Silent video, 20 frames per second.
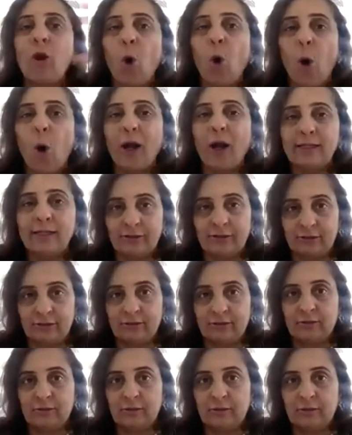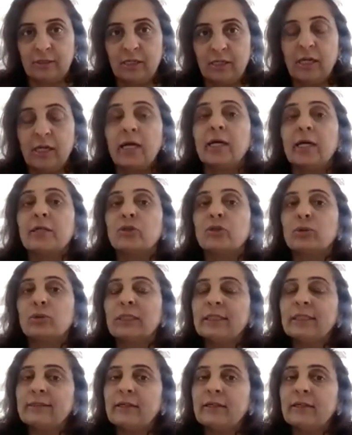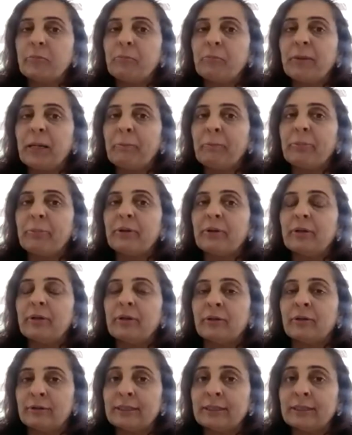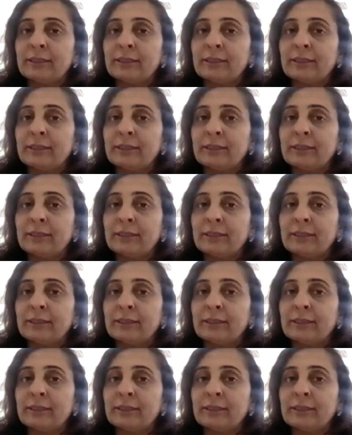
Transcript: oiled. So these are the people,